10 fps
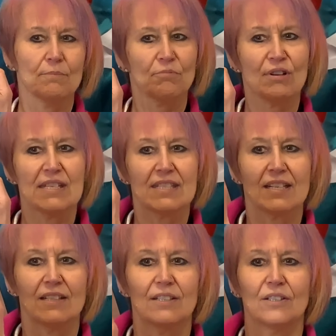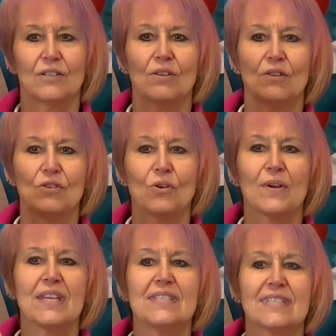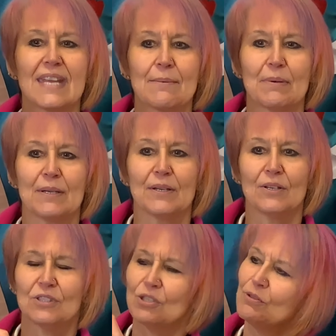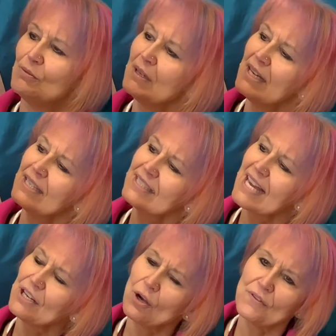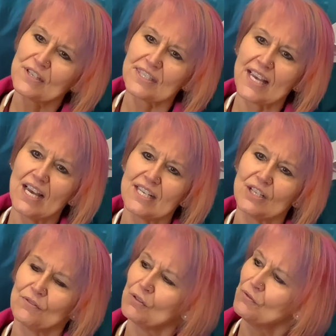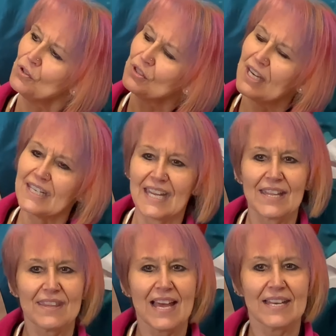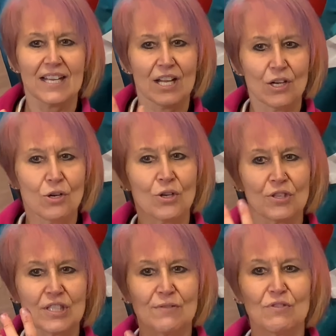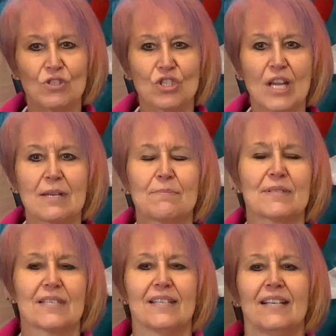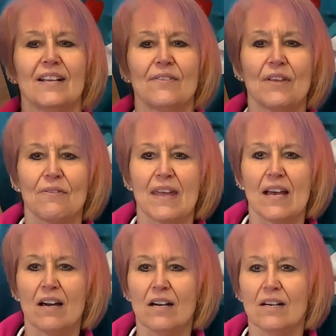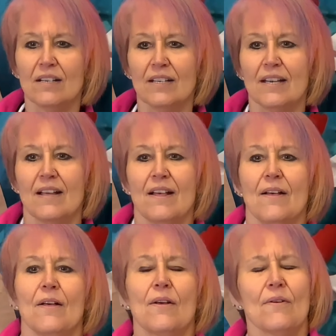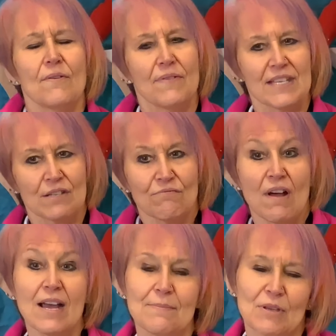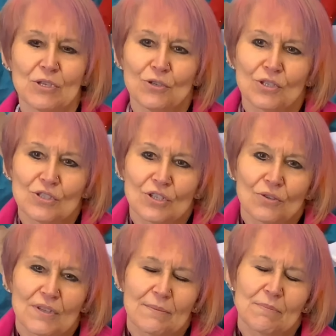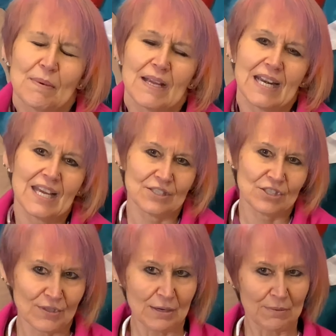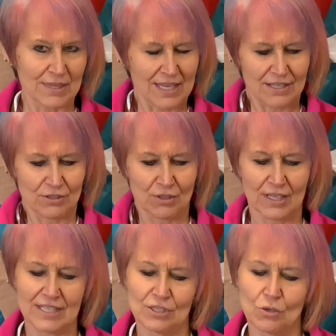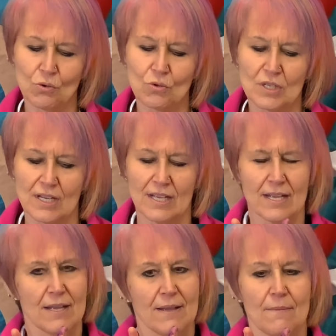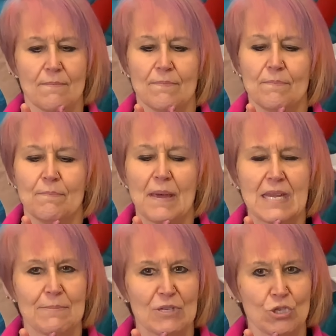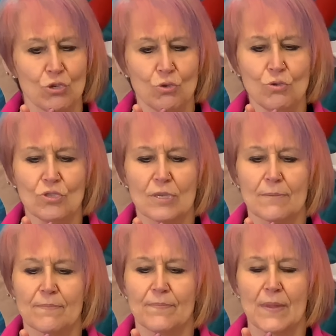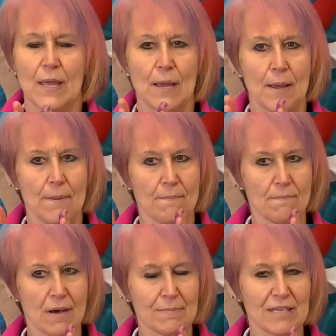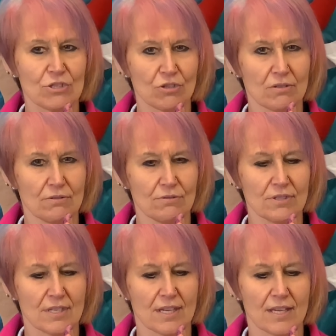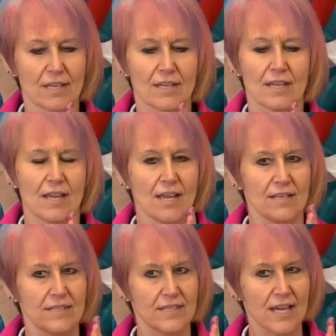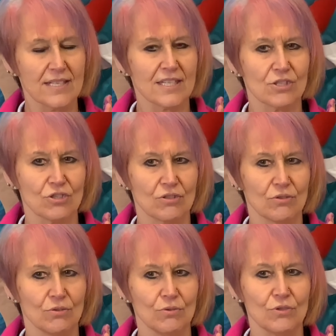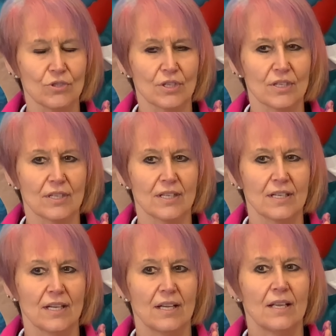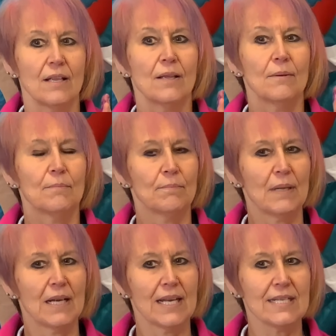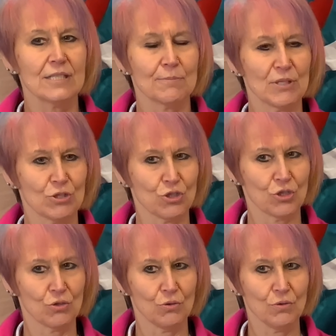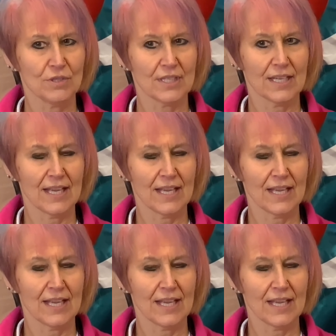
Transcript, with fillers: Print your instep. So you stand on the side of your foot and get that. Look at the different shapes that there are. There's a rhyme that you can do that might like that with that, and it's called baby shoes, mummy shoes, daddy shoes, policeman shoes,